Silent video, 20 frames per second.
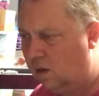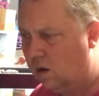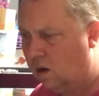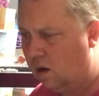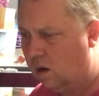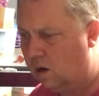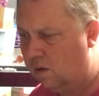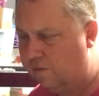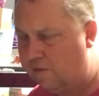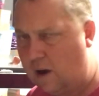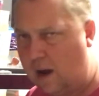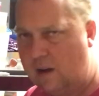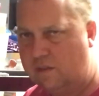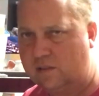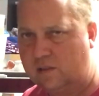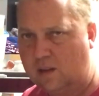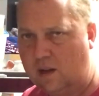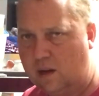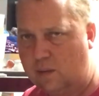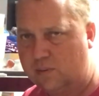
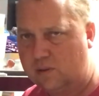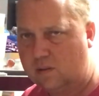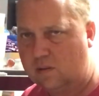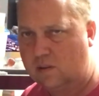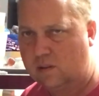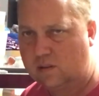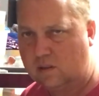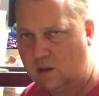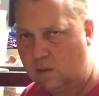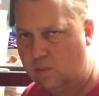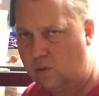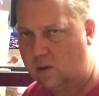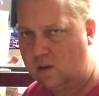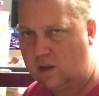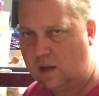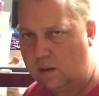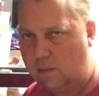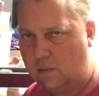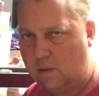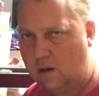5 steps to assemble
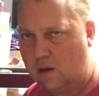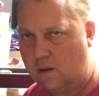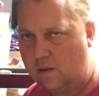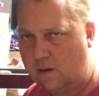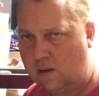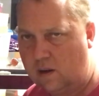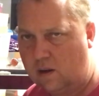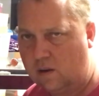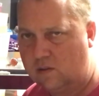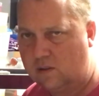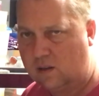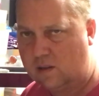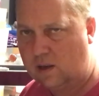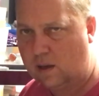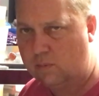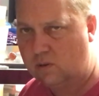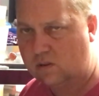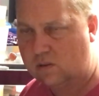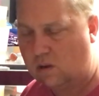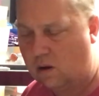the Delta
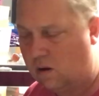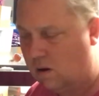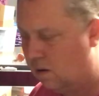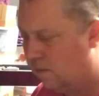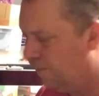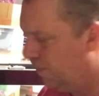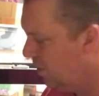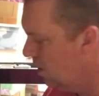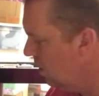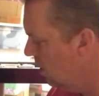table saw.